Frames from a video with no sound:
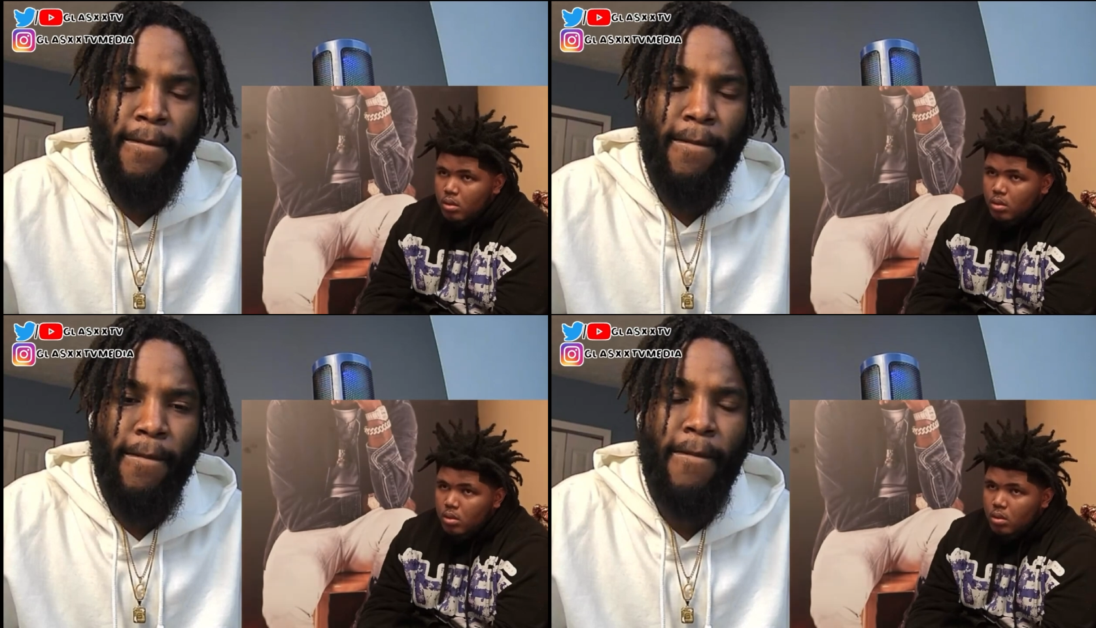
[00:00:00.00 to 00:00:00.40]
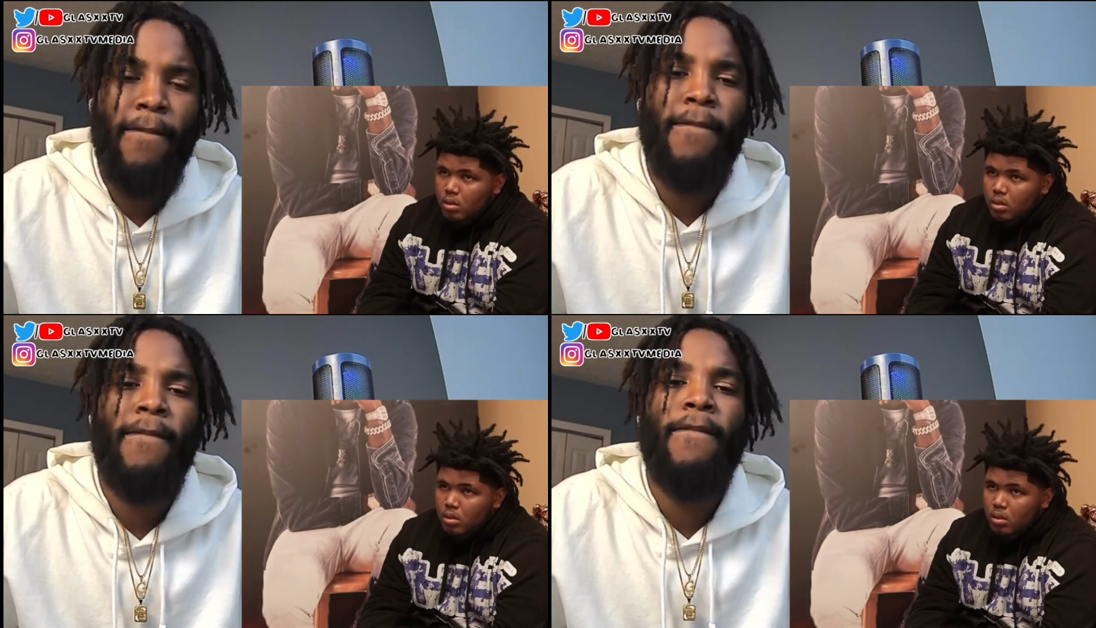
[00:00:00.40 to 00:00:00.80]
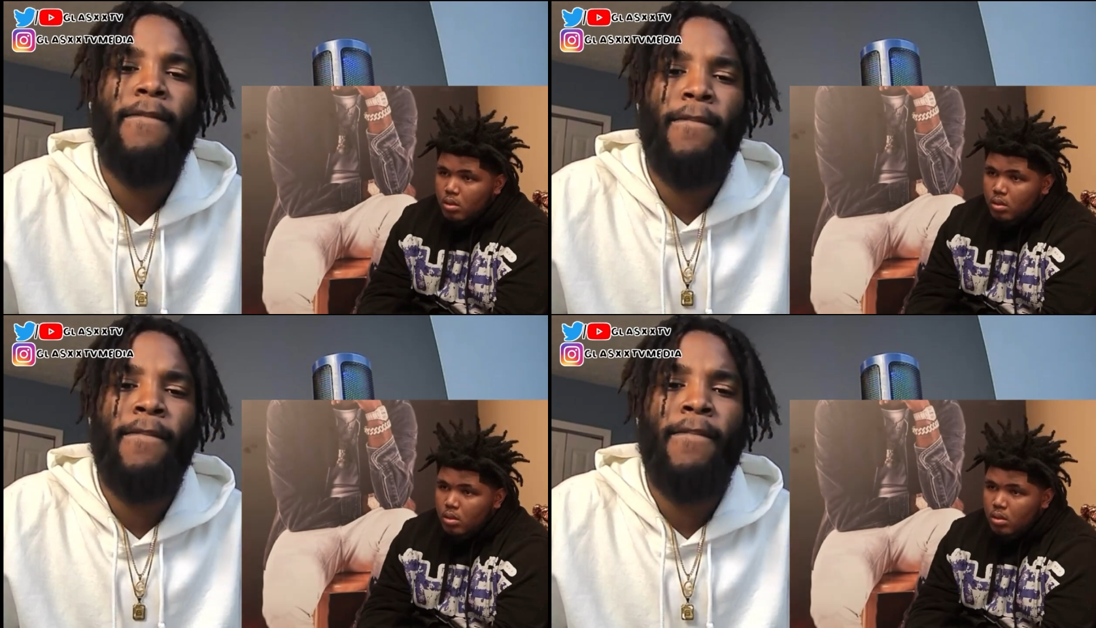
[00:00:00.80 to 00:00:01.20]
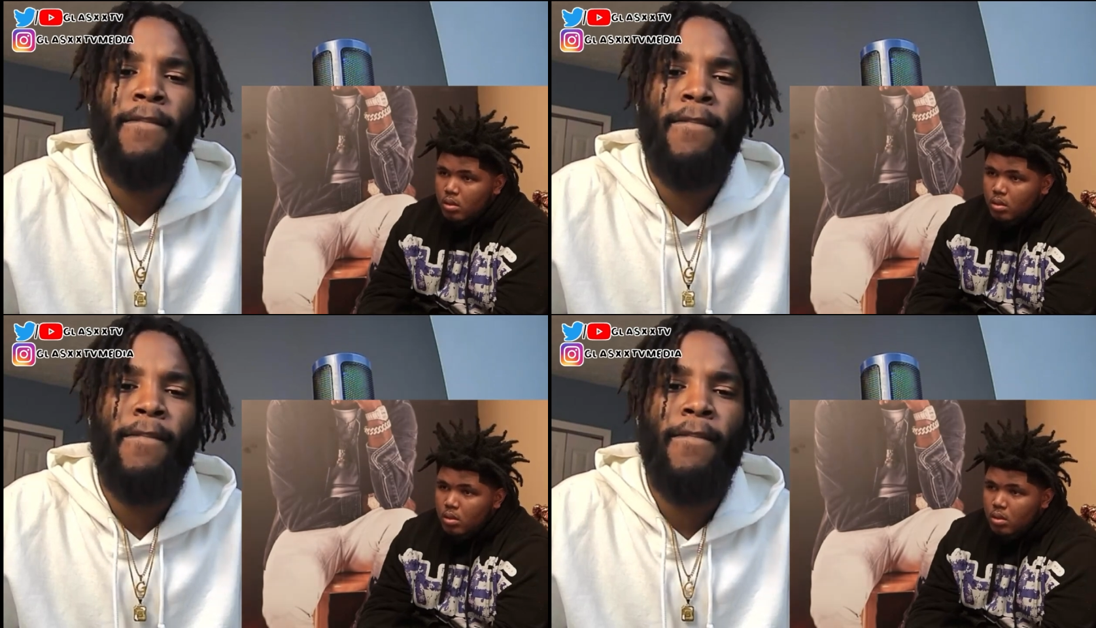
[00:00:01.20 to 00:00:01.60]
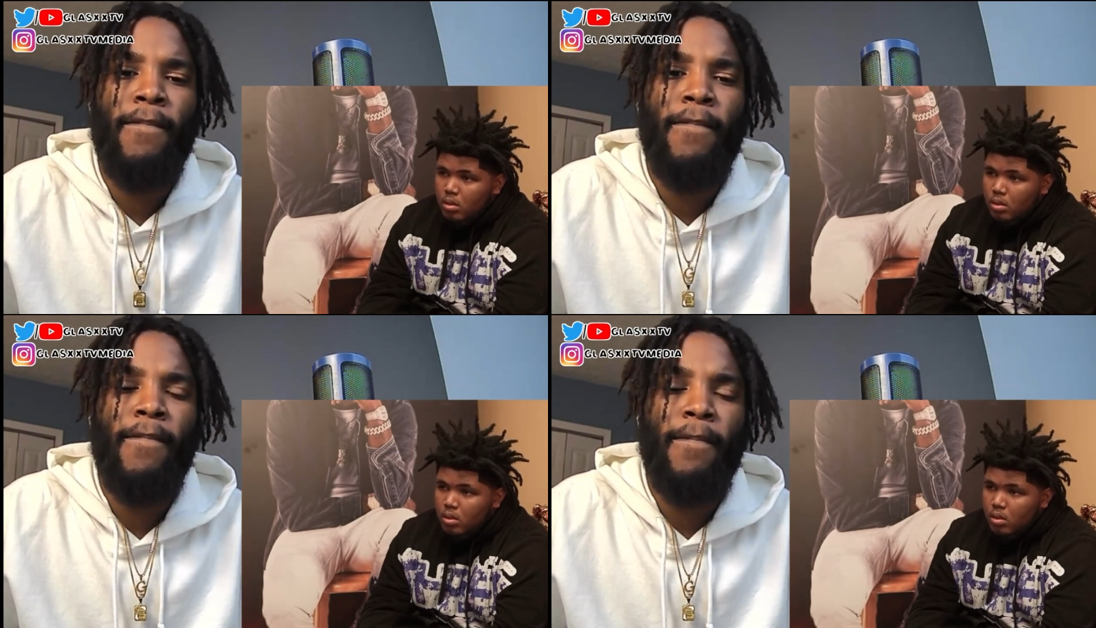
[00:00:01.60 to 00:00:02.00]

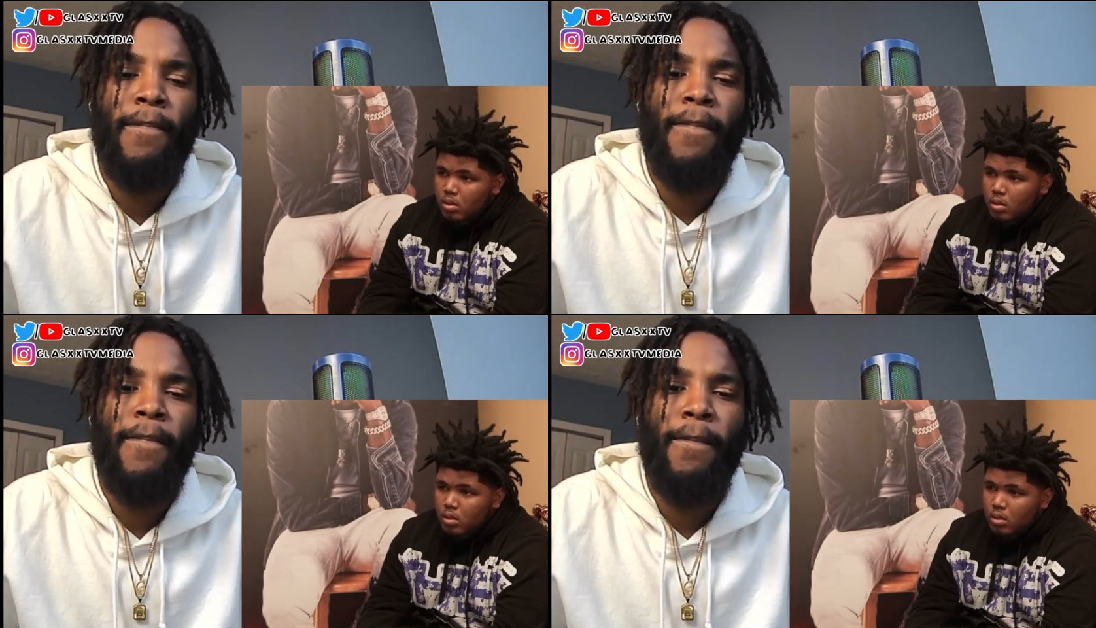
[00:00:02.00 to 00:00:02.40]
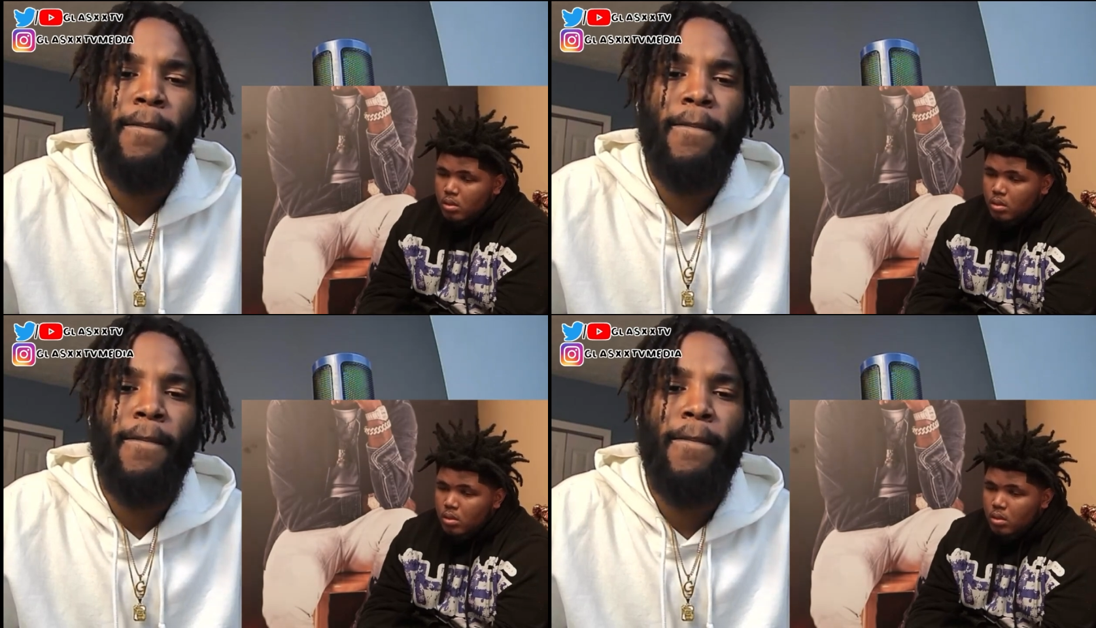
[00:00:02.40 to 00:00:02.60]
[no speech]